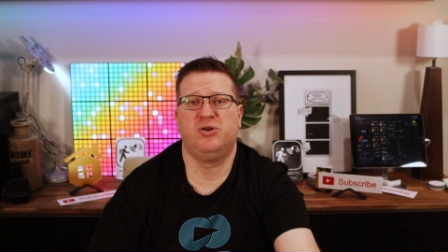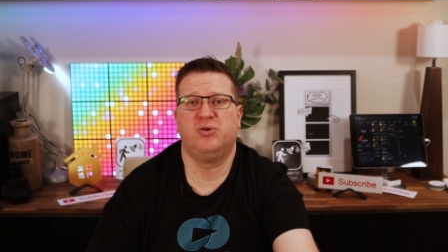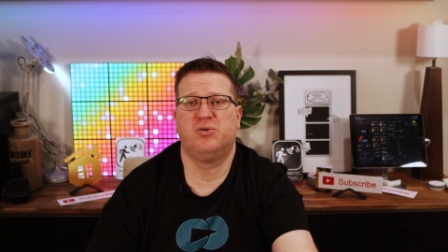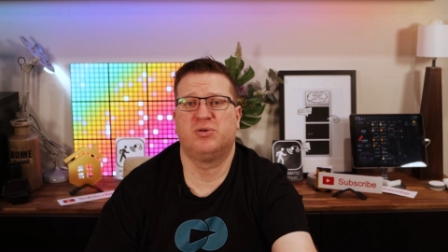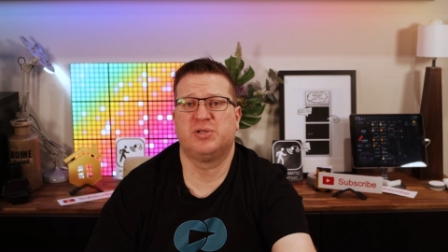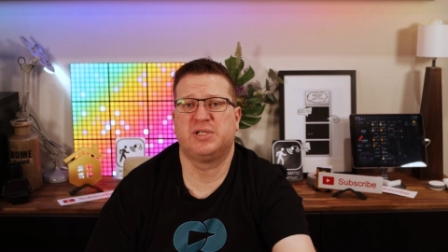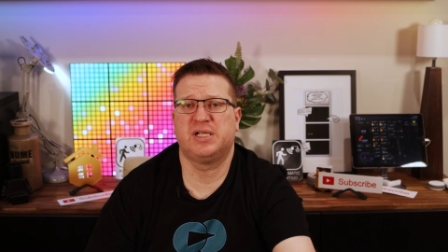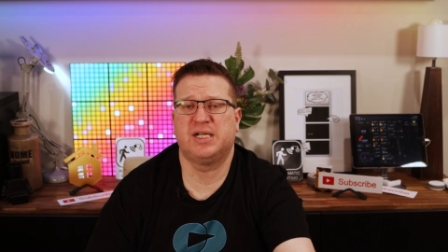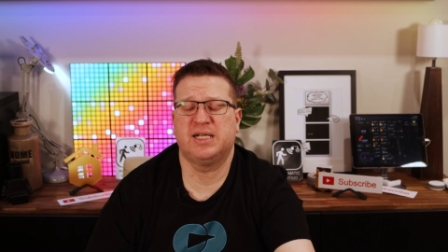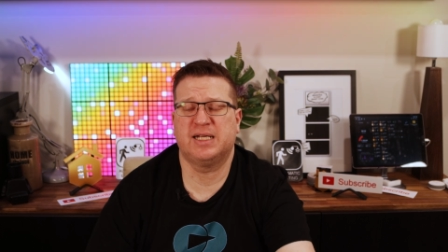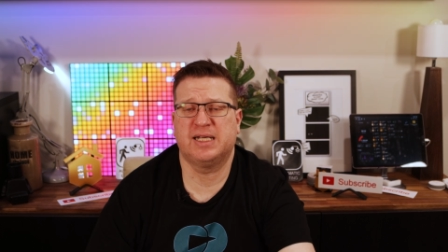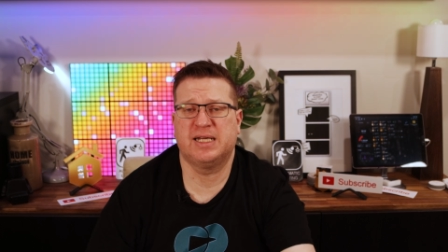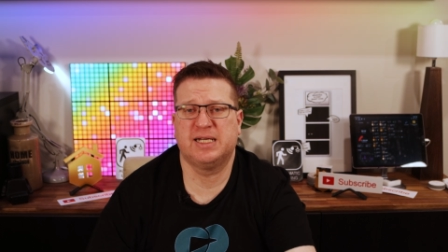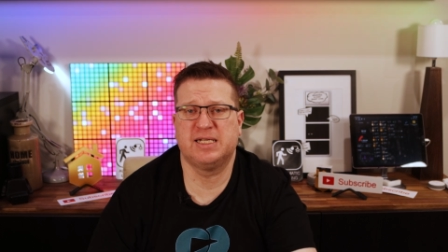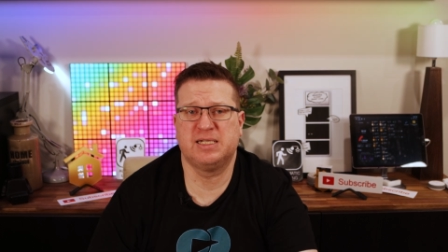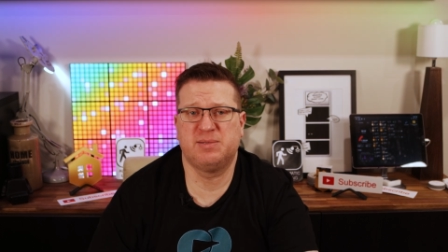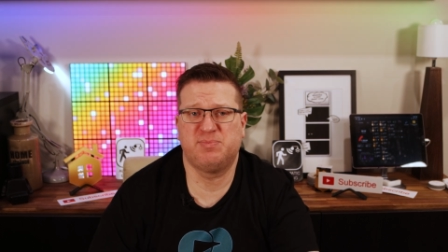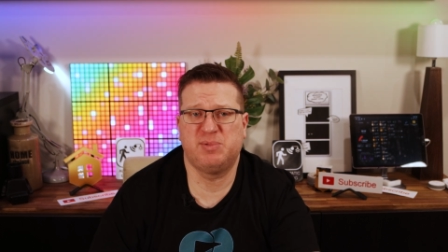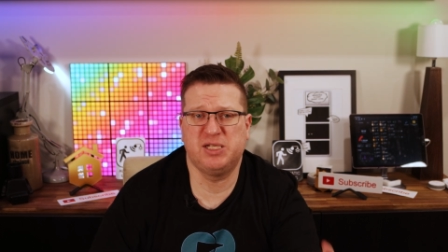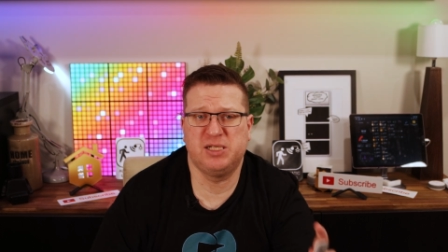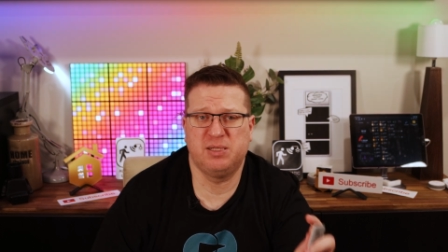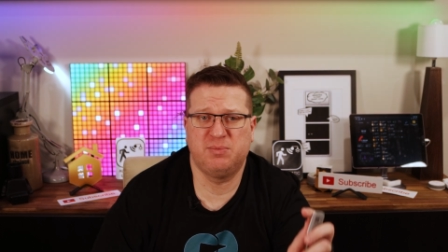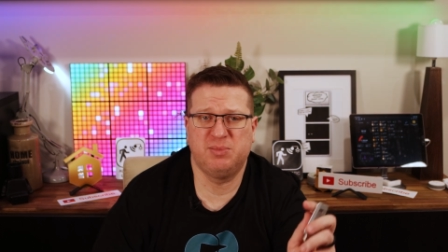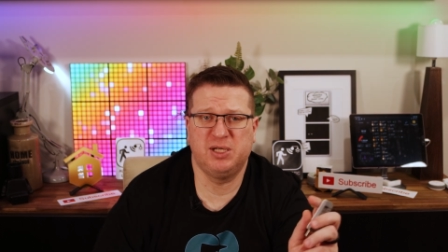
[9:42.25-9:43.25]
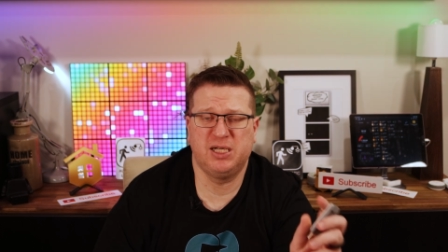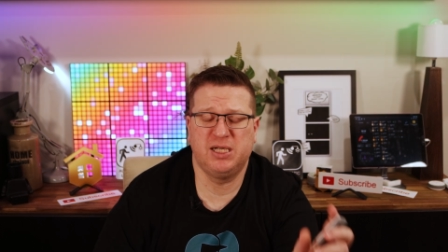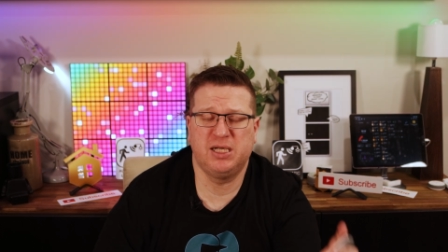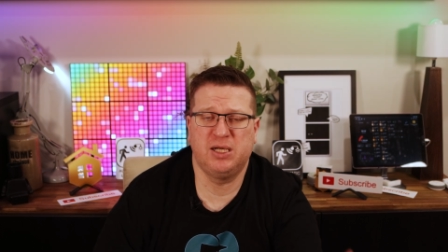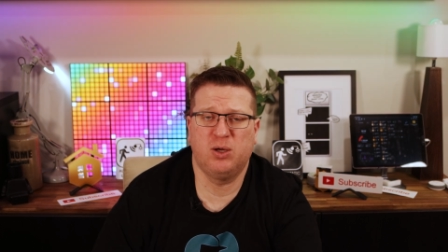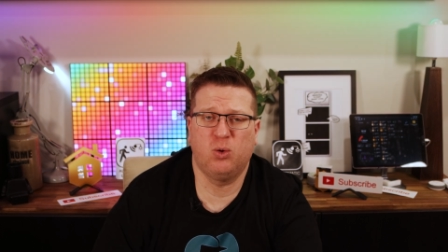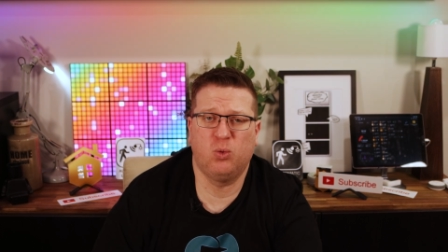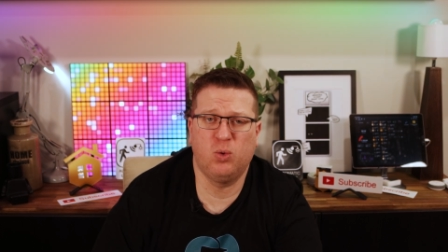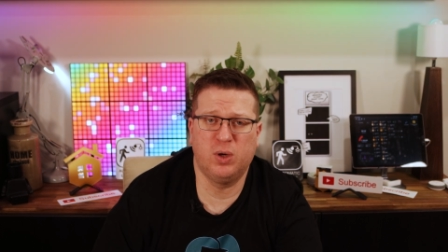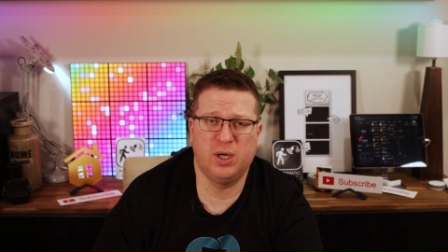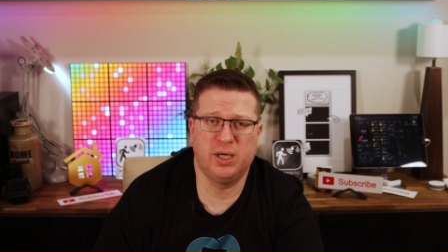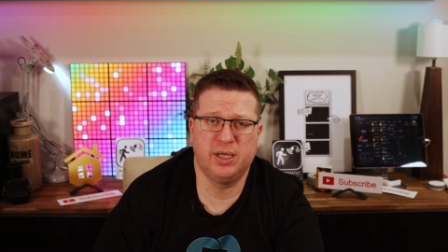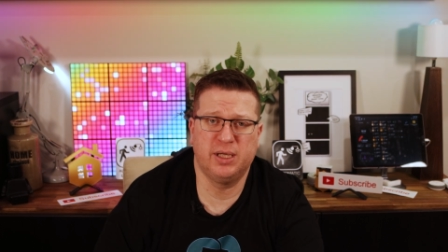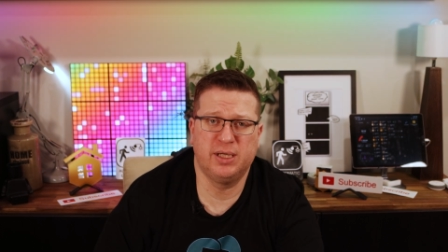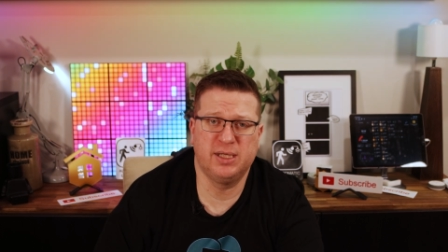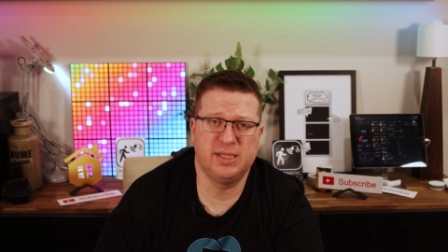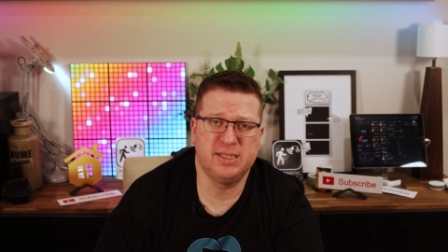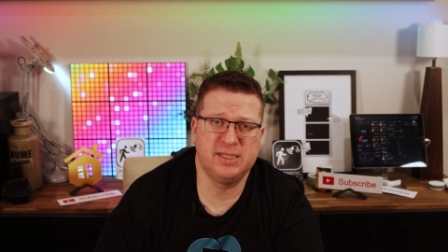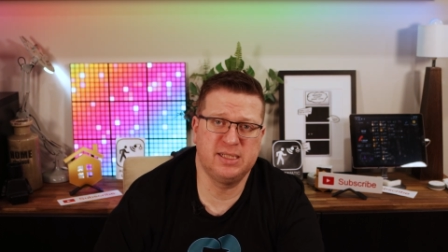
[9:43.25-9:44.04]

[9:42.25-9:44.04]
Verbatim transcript: Nortek Husby zb one